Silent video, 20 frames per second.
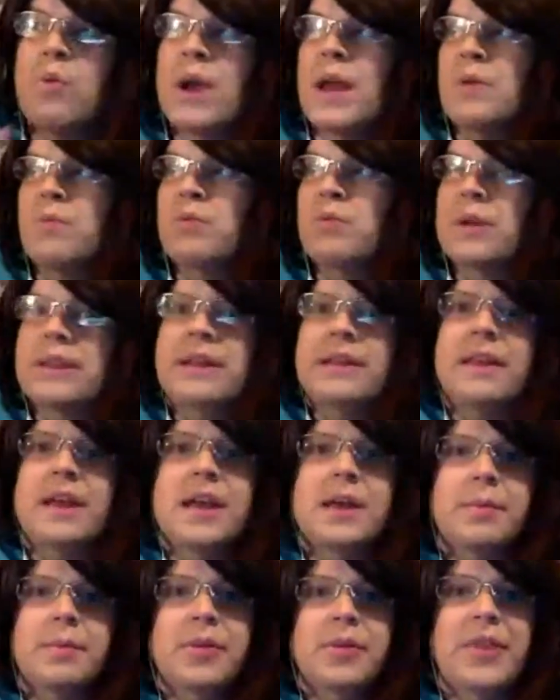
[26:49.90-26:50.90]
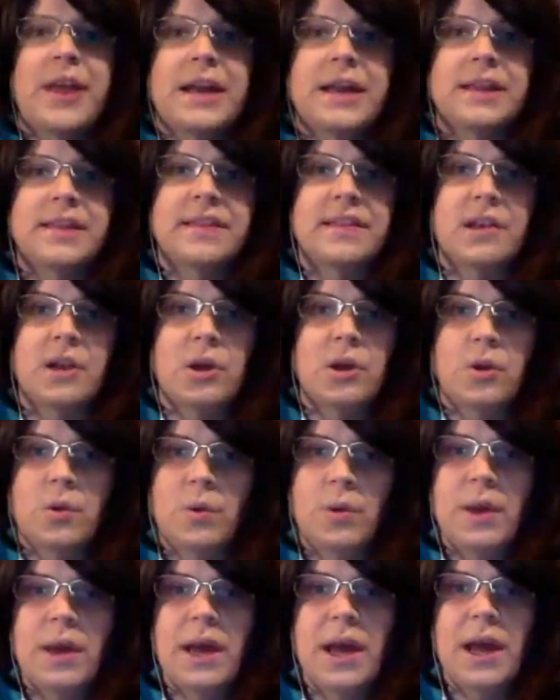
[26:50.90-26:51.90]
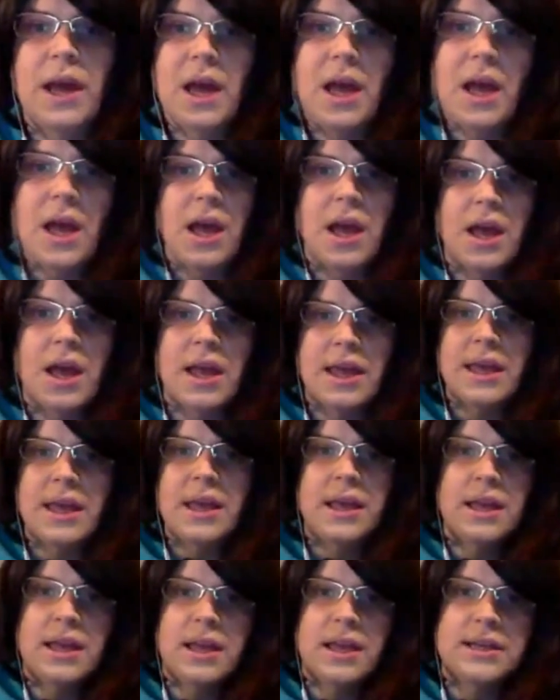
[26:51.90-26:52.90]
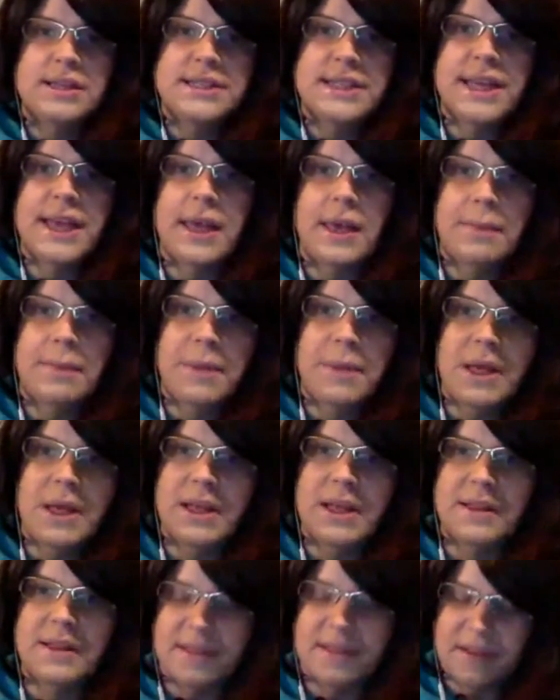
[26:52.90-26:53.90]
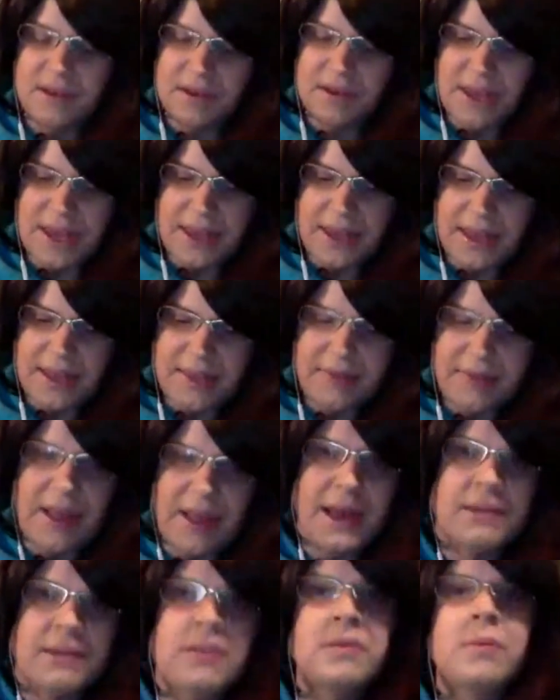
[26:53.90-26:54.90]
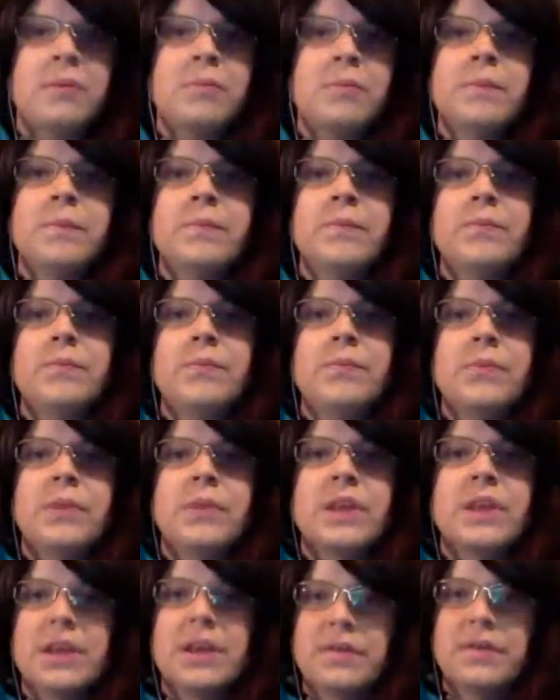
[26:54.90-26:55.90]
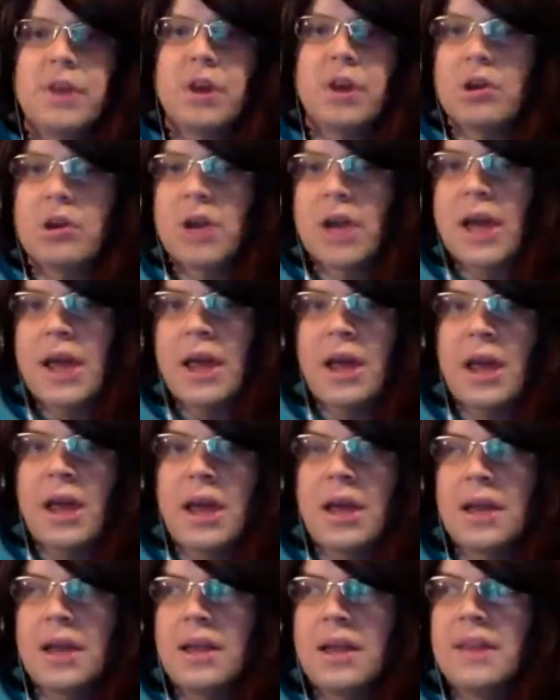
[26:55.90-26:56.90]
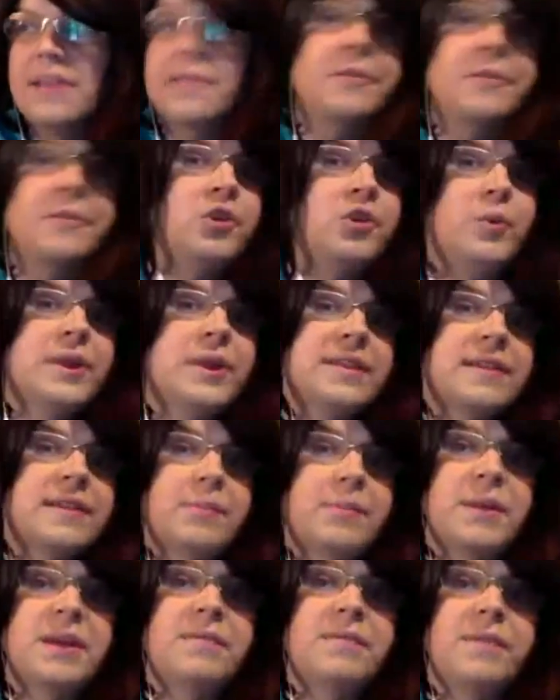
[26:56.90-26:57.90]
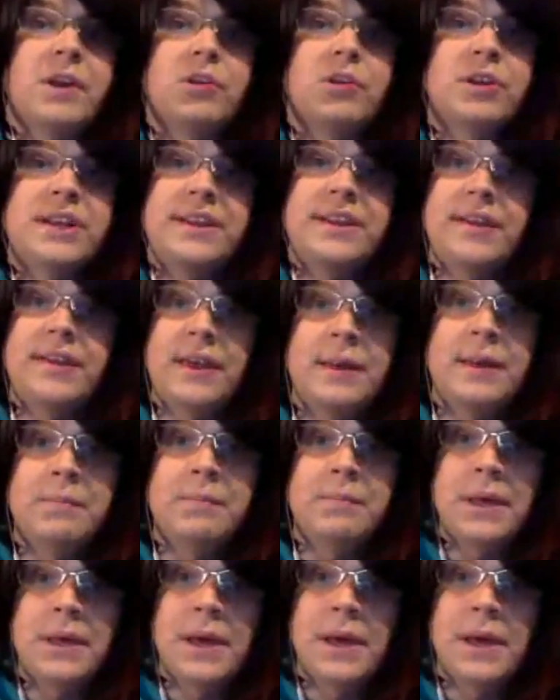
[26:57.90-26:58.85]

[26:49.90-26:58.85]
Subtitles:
I really like about that is, though, Tim is taking that gift card and he's doing something very Tim.